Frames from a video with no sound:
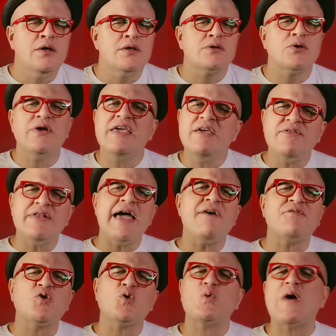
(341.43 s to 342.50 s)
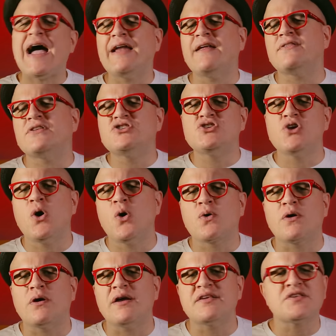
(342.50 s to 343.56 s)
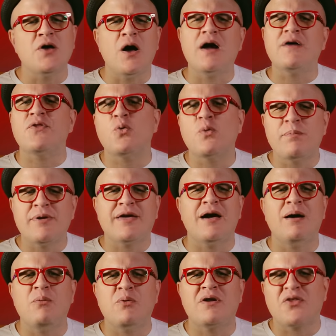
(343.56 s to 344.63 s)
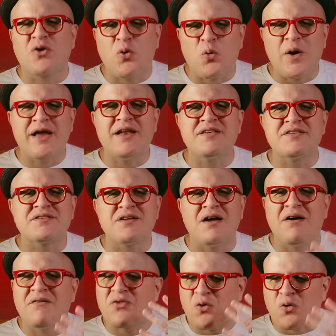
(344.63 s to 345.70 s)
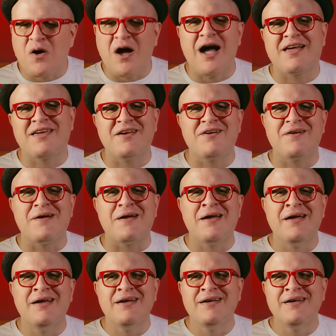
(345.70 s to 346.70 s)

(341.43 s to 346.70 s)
So even after writing The Joker, a song that would become one of the greatest of the rock era,